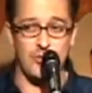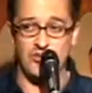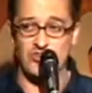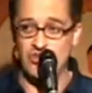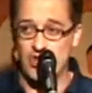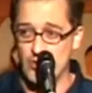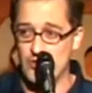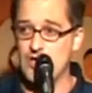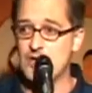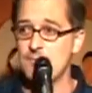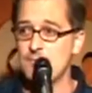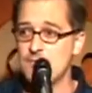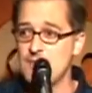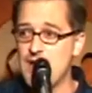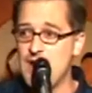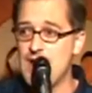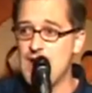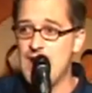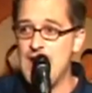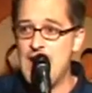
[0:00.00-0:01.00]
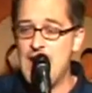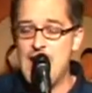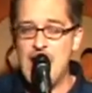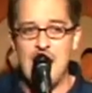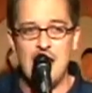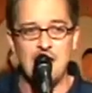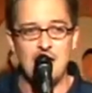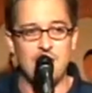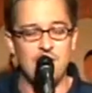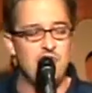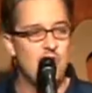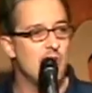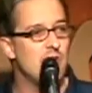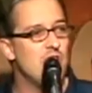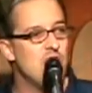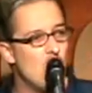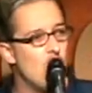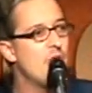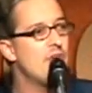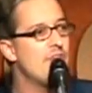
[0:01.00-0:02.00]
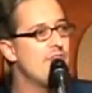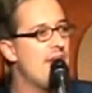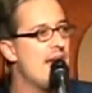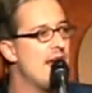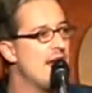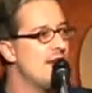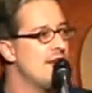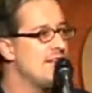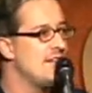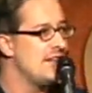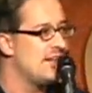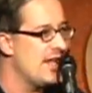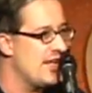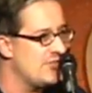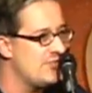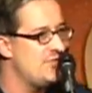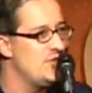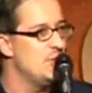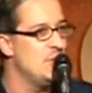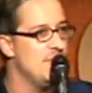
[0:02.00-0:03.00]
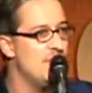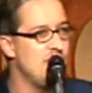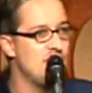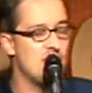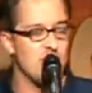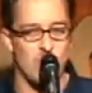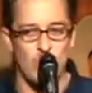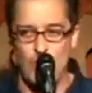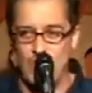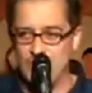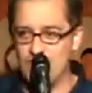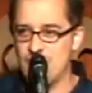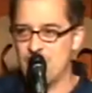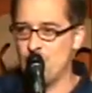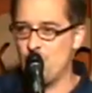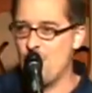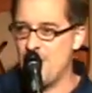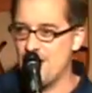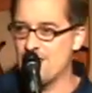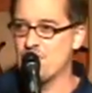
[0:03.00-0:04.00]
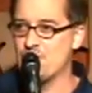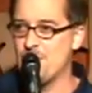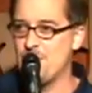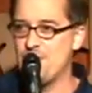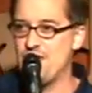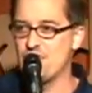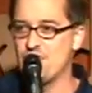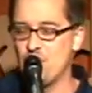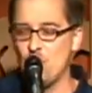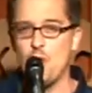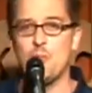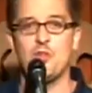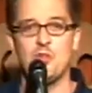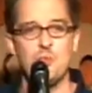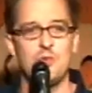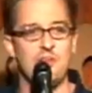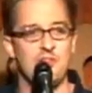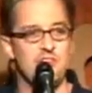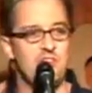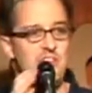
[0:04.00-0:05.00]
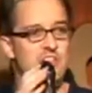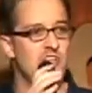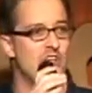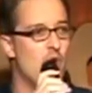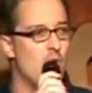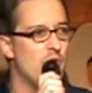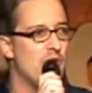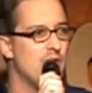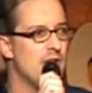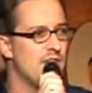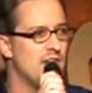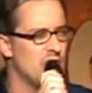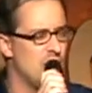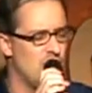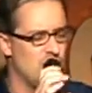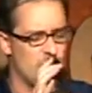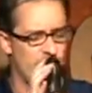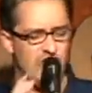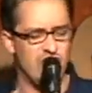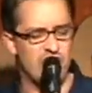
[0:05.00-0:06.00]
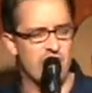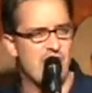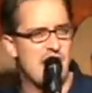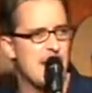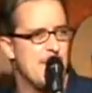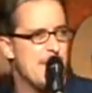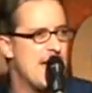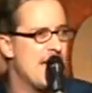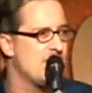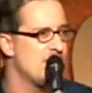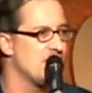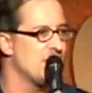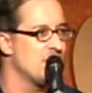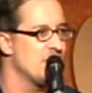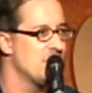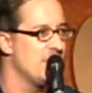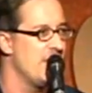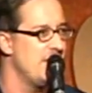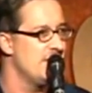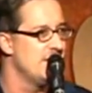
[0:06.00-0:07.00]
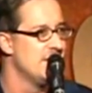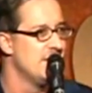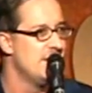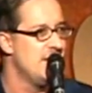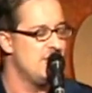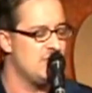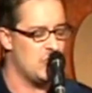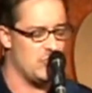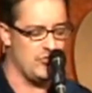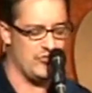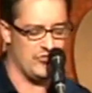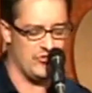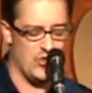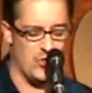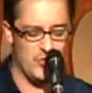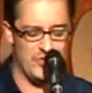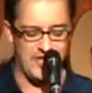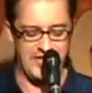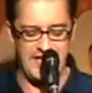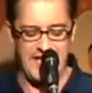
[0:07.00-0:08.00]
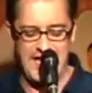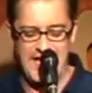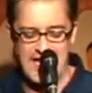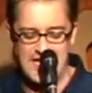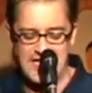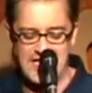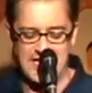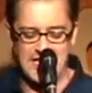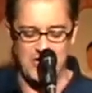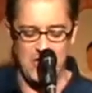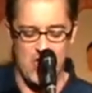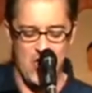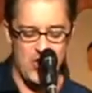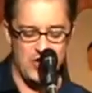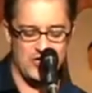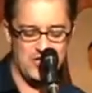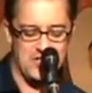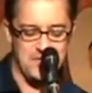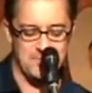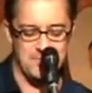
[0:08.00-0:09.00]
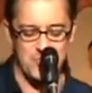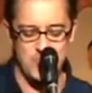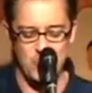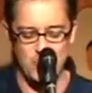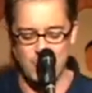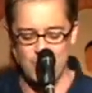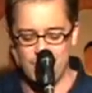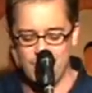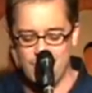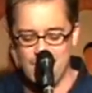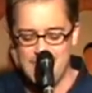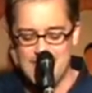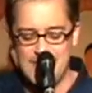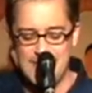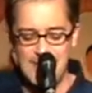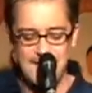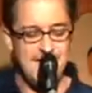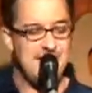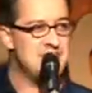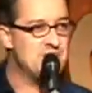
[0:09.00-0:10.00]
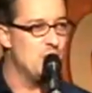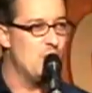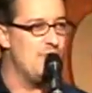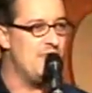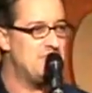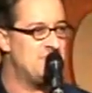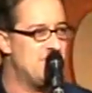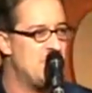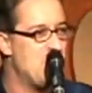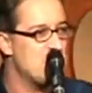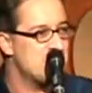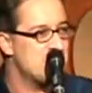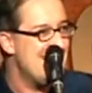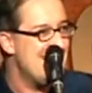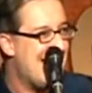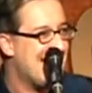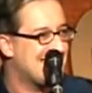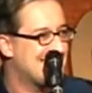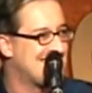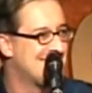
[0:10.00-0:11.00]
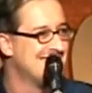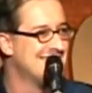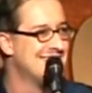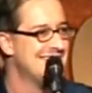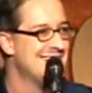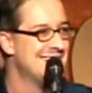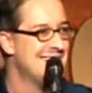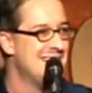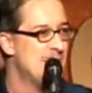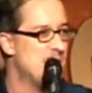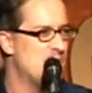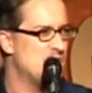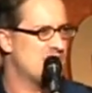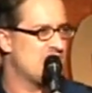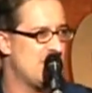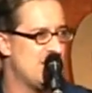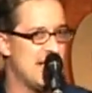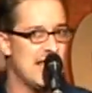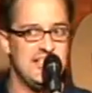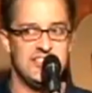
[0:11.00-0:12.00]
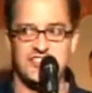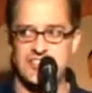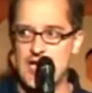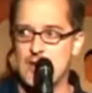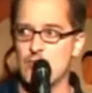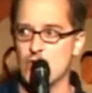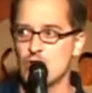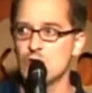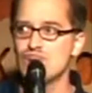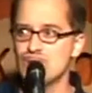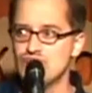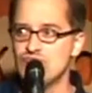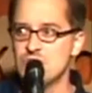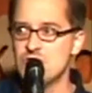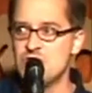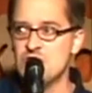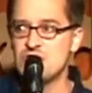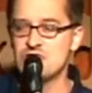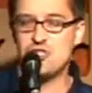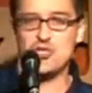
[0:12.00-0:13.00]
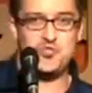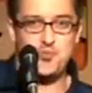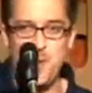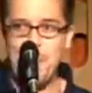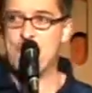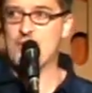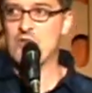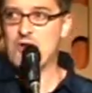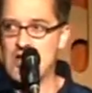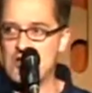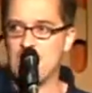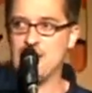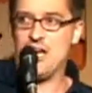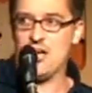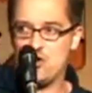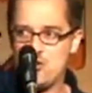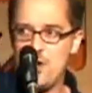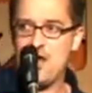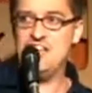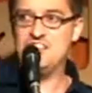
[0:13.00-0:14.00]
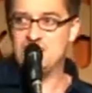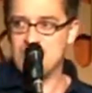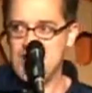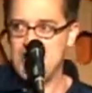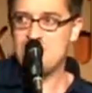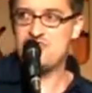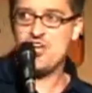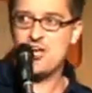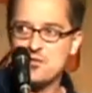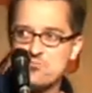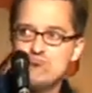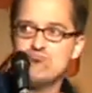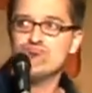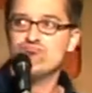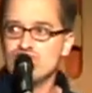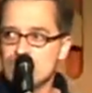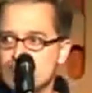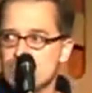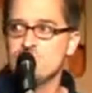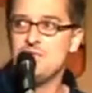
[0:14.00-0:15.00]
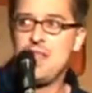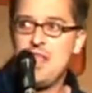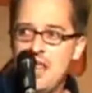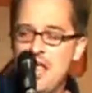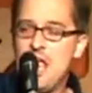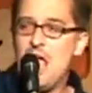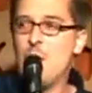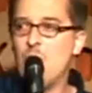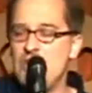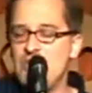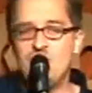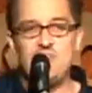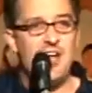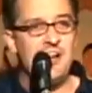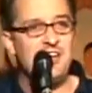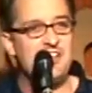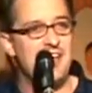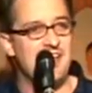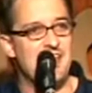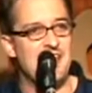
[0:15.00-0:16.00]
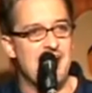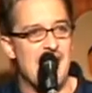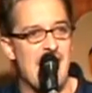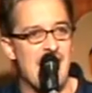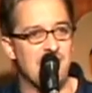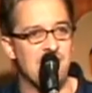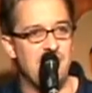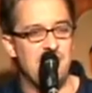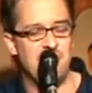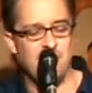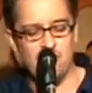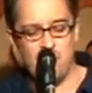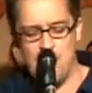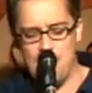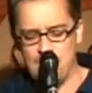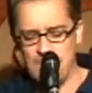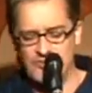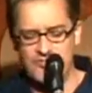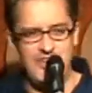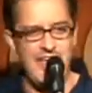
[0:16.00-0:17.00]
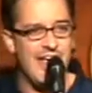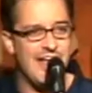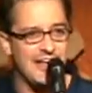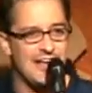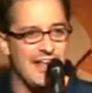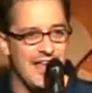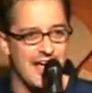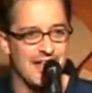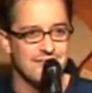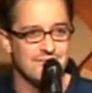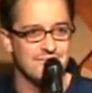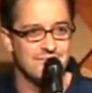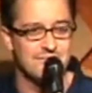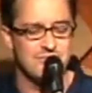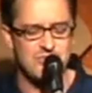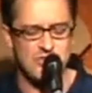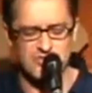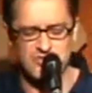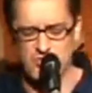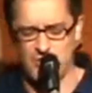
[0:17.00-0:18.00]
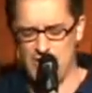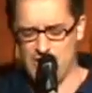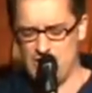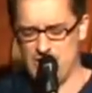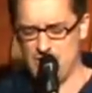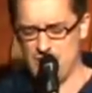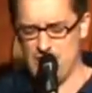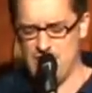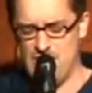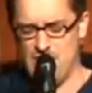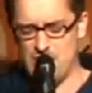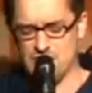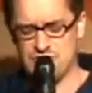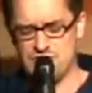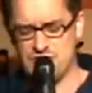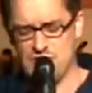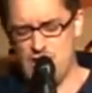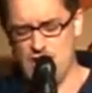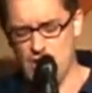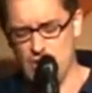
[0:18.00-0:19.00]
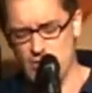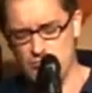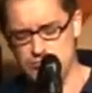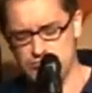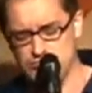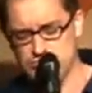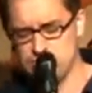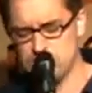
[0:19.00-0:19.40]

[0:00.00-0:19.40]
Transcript: always Yoda. And if you're a Yoda fan, the last 2 movies were the ones to watch, right? Because normally when you see Yoda, the little green Jedi Master, right? He's all slow with a cane, he can hardly move. In these movies, he nuts. Pulls out a lightsaber, starts whipping around like a crazy ninja. And when he's done kicking ass, he just grabs his cane again, starts walking away all slow.